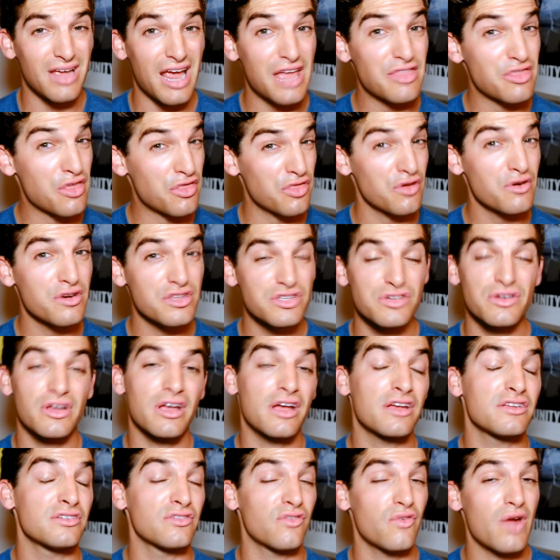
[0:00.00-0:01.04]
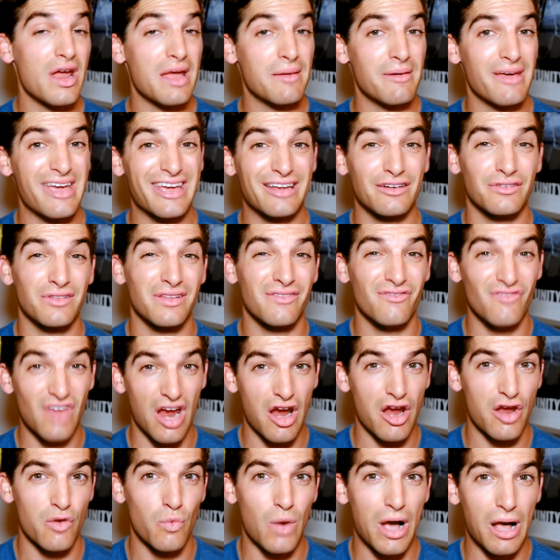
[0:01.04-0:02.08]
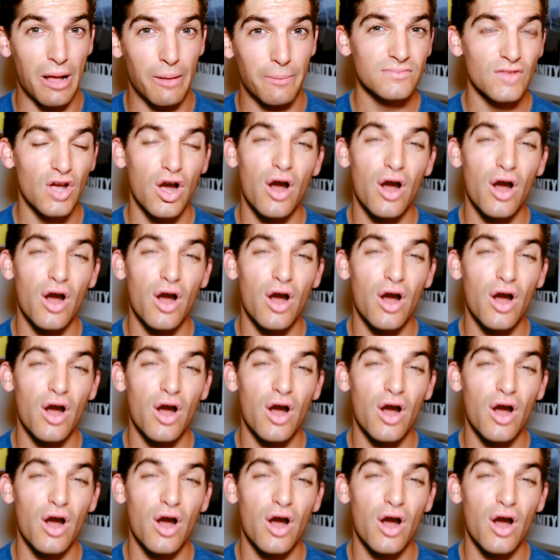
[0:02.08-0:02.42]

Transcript: And the 32 gigs of RAM handle it very well.